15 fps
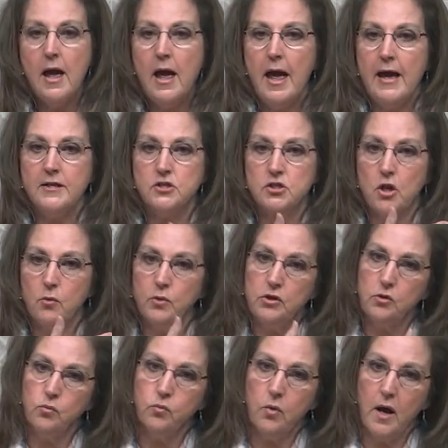And so when
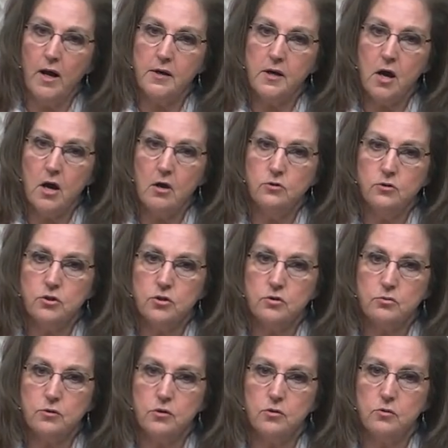you run oats
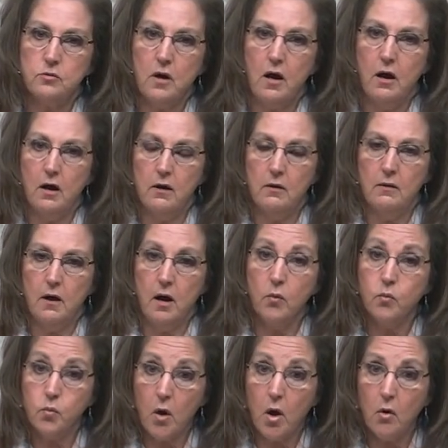through a, a
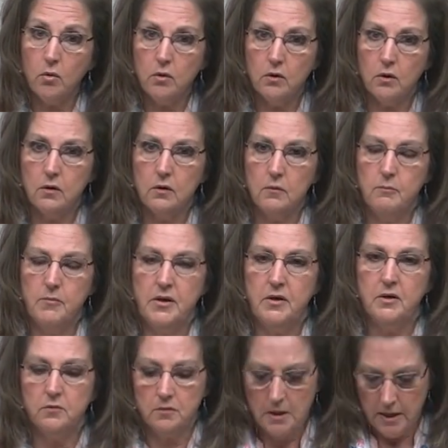roller
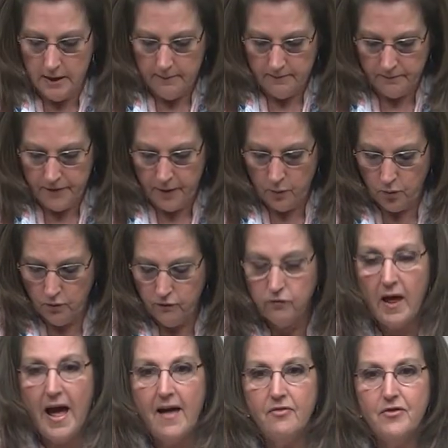mill, that will
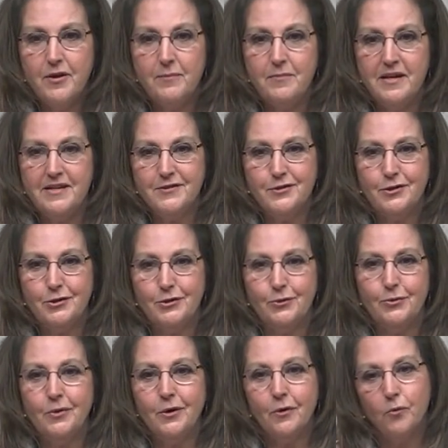flatten them
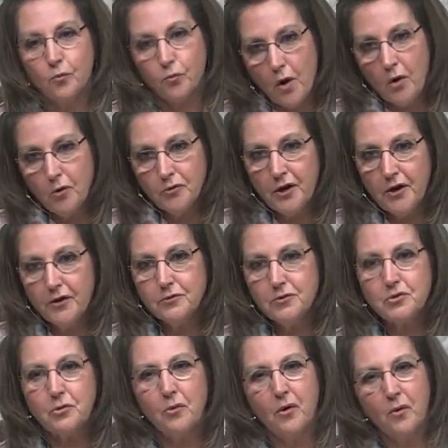into rolled
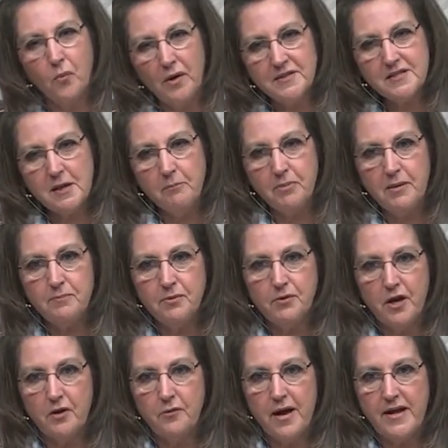oats, or what some people
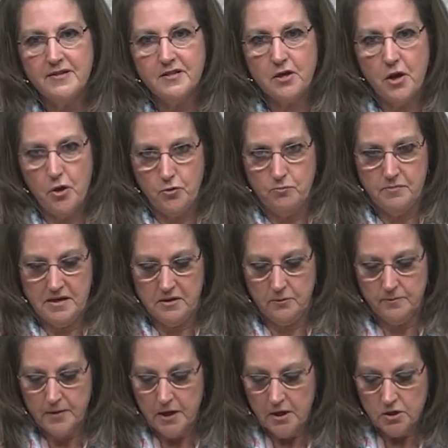know as oatmeal.
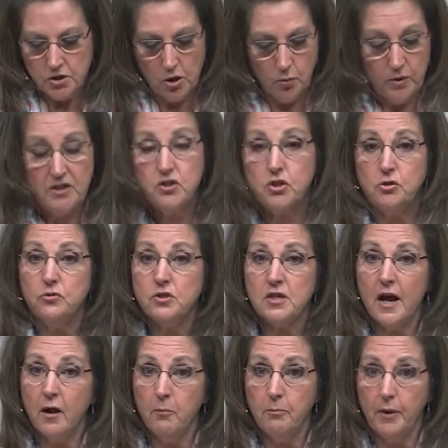So we do
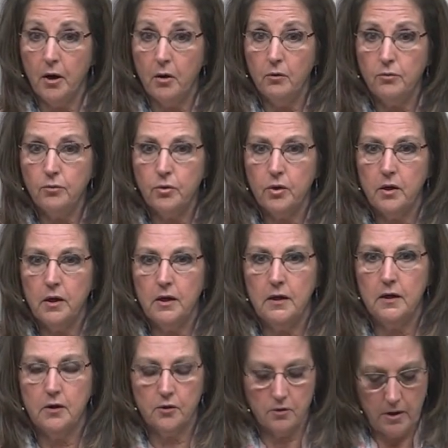sell both
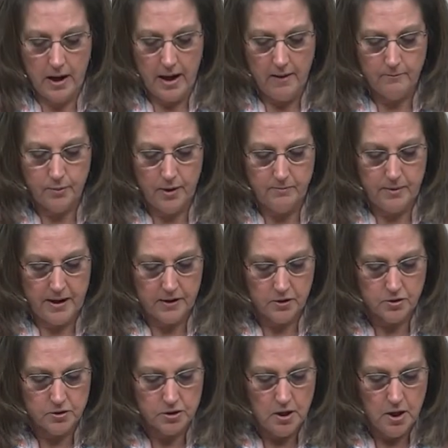here at Bread
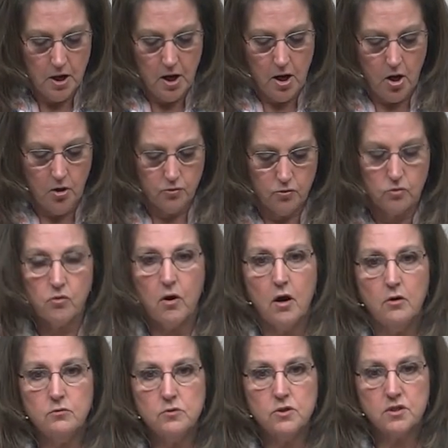Becker's, oat
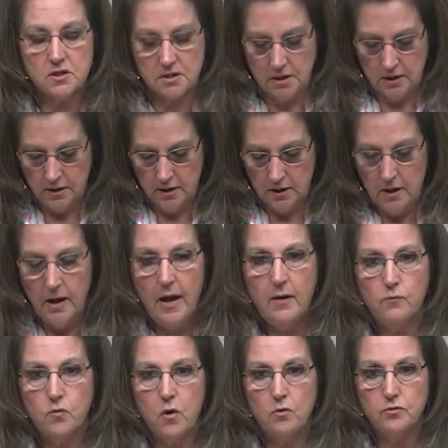groats
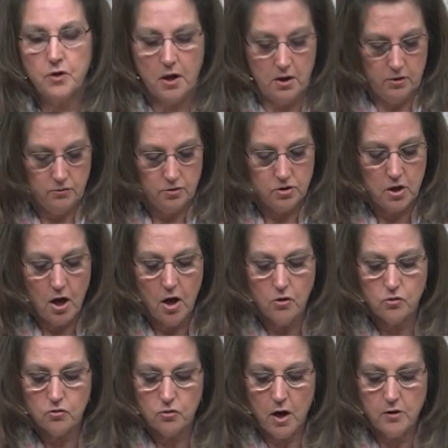and rolled oats.
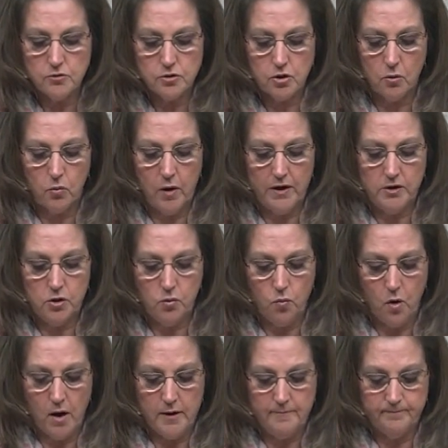Oat groats are what you
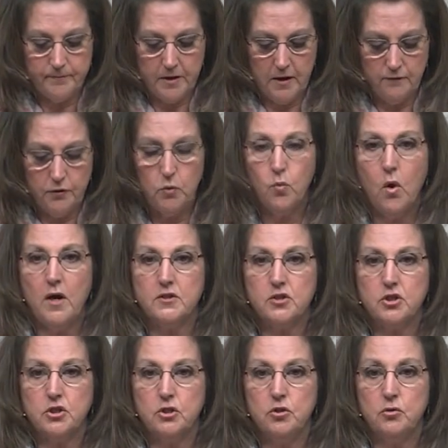want if you want
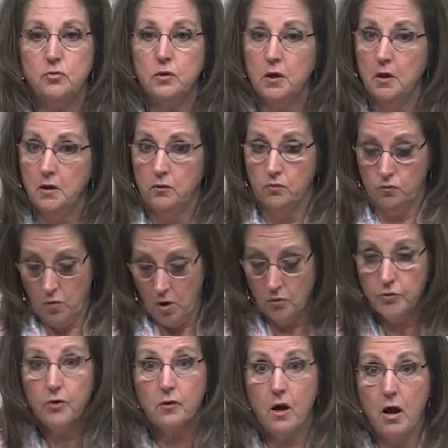to roll
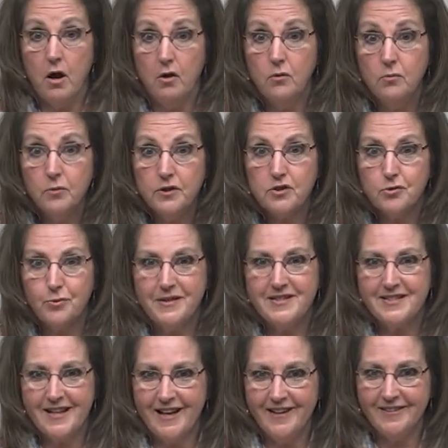your own, which we
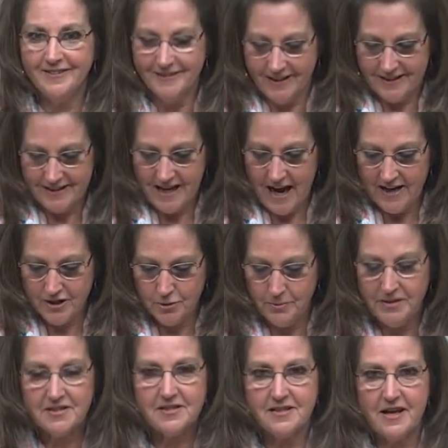sell
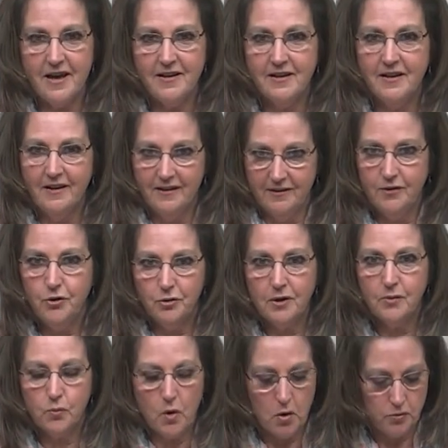attachments that you
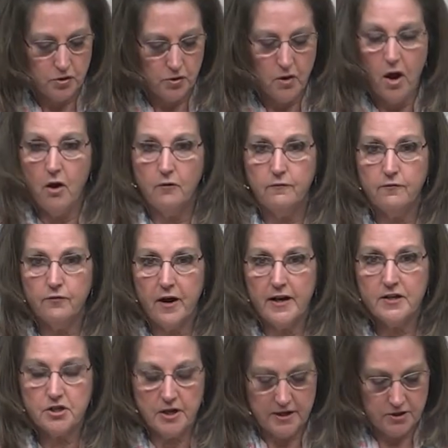can roll your own
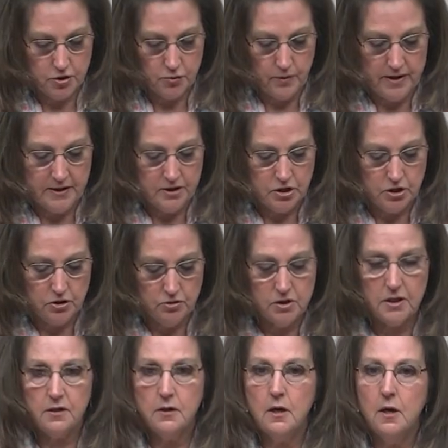fresh as you're ready to use
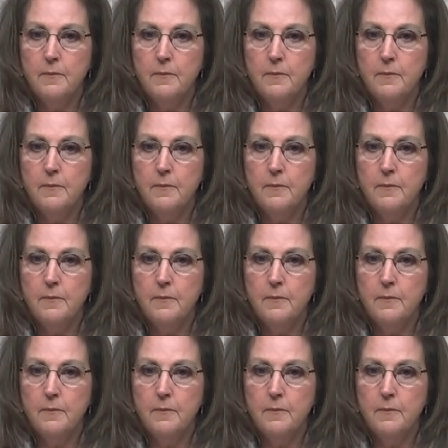it.